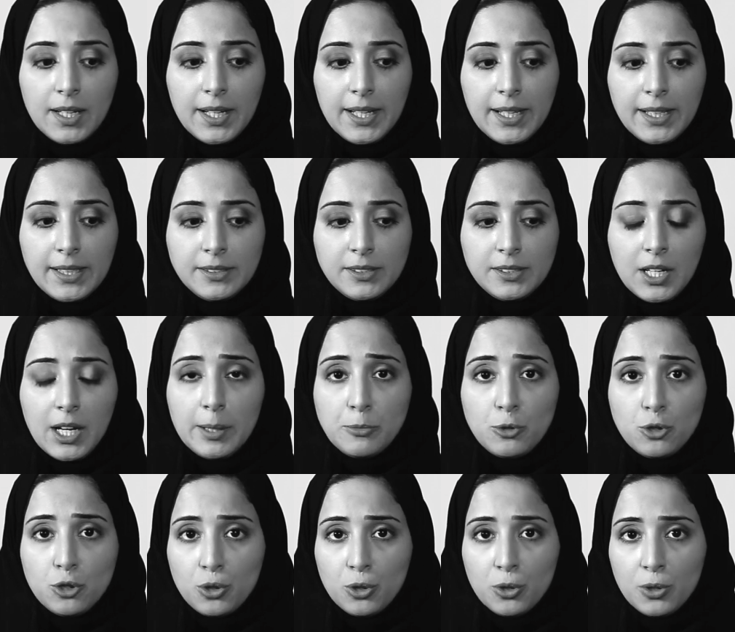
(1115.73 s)
and I'm
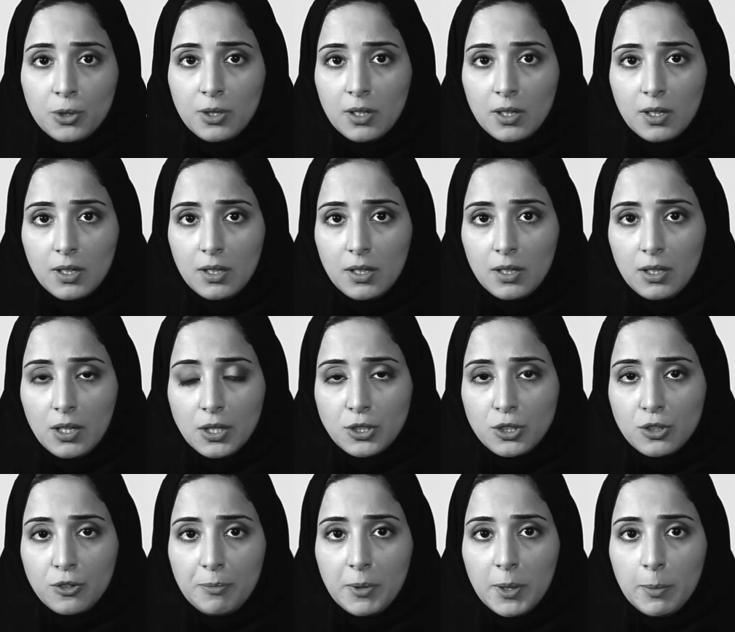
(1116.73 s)
sure
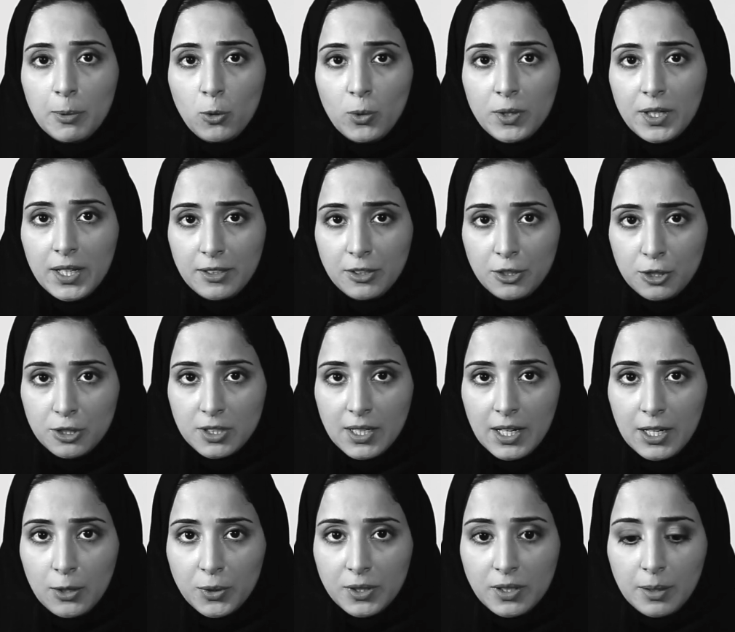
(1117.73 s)
lots of people would
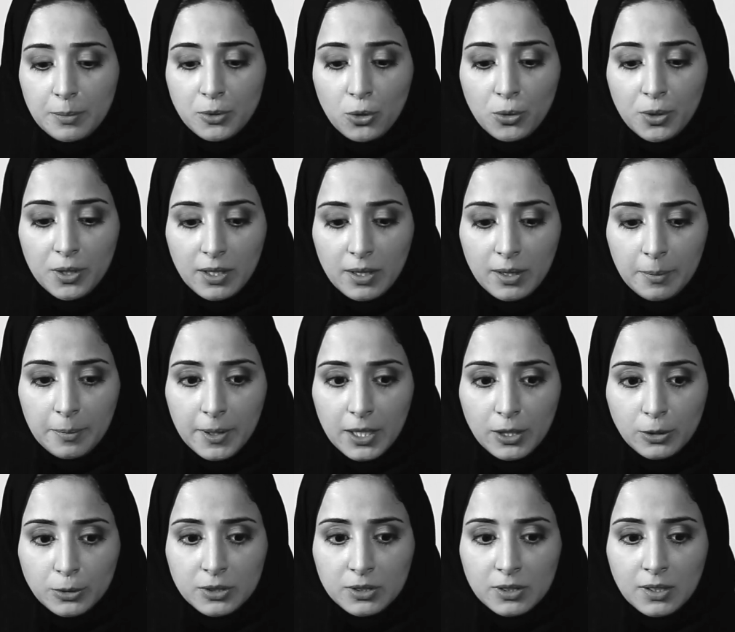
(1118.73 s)
understand what I'm talking
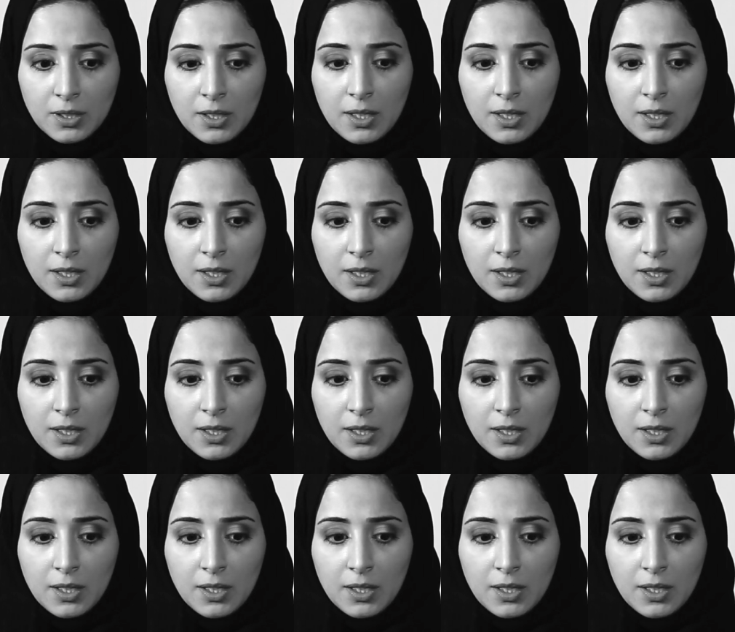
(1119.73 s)
about.